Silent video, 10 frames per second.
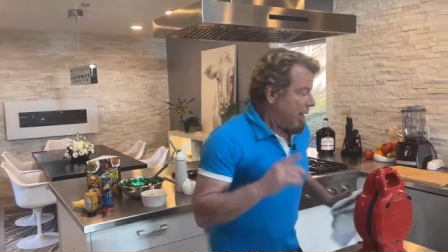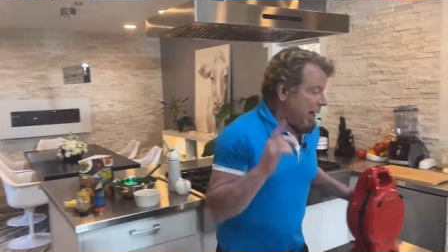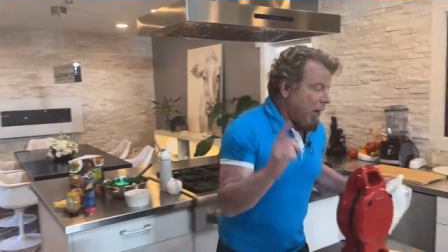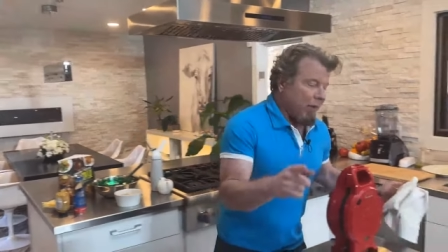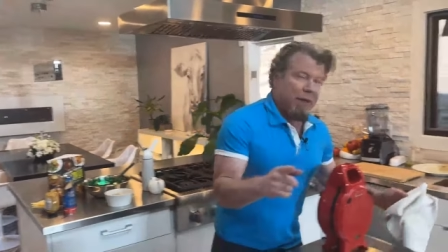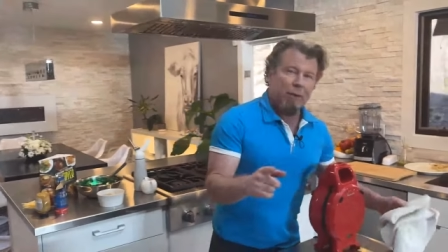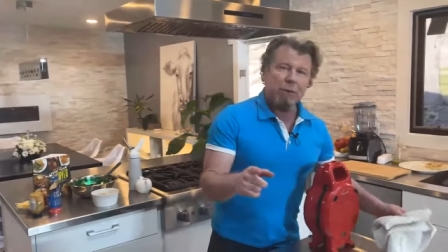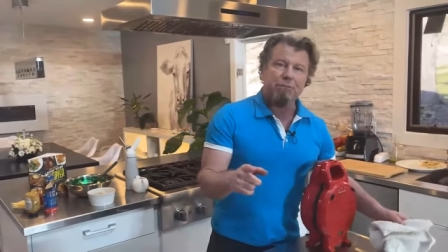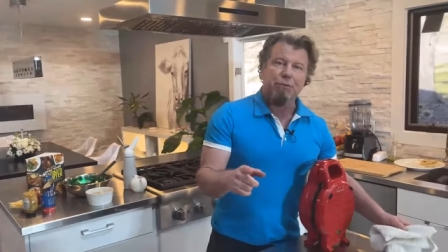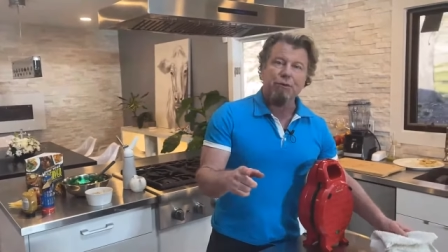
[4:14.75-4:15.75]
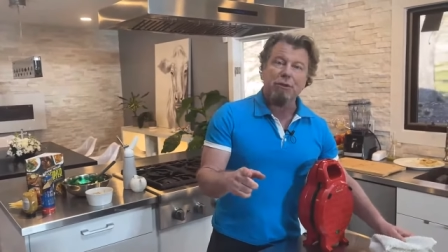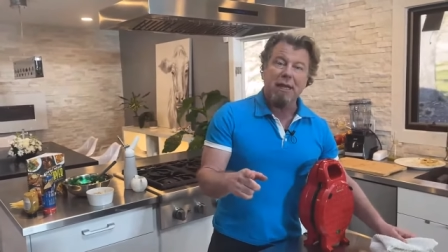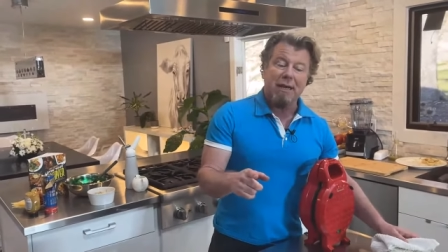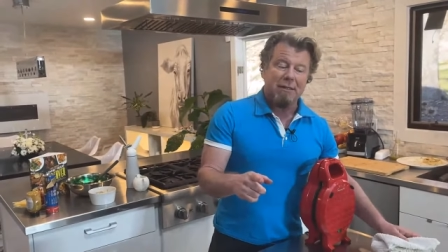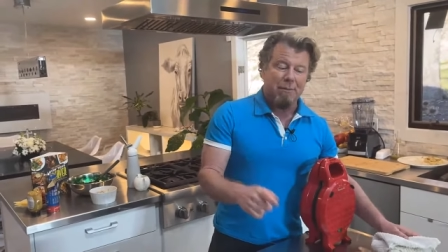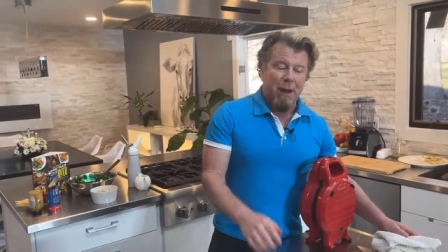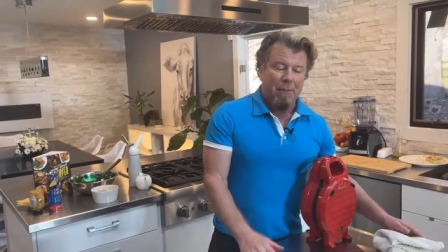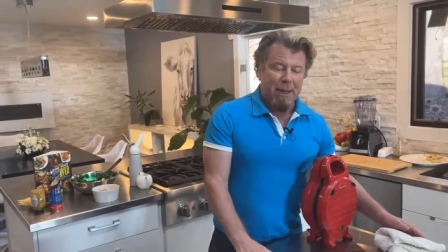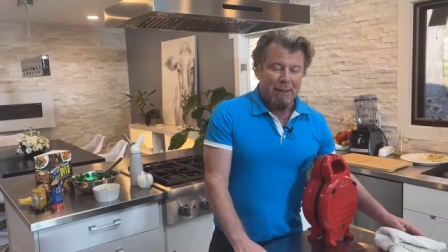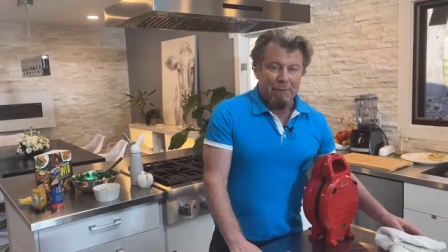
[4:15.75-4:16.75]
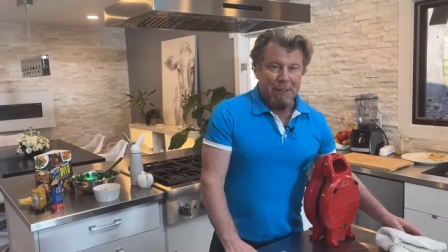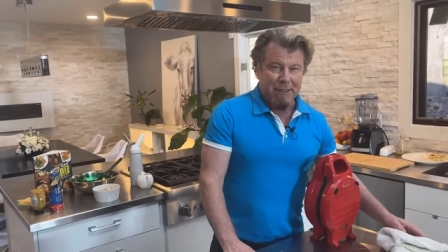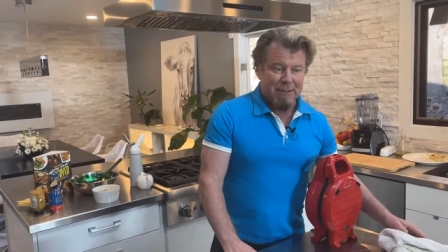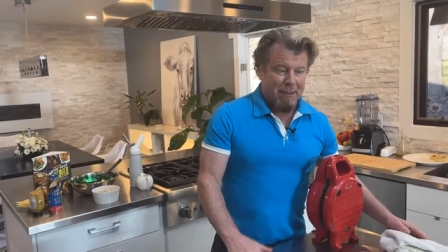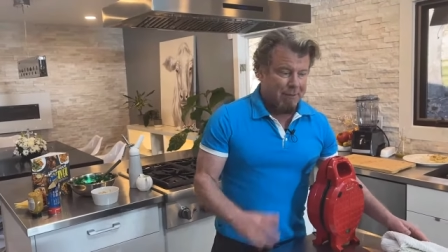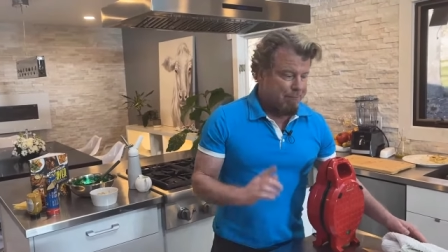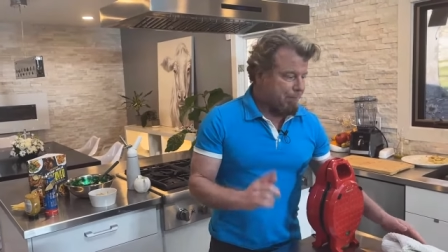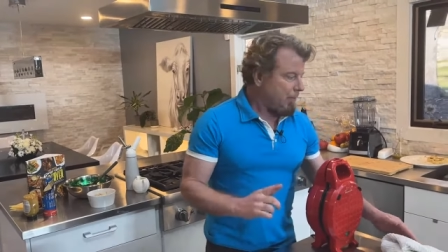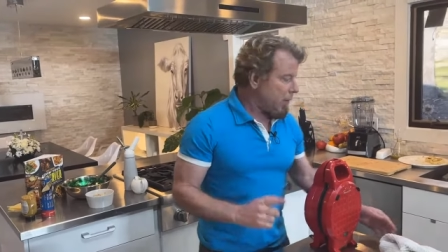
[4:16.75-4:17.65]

Now, I think it was Bruce asked about making pizza.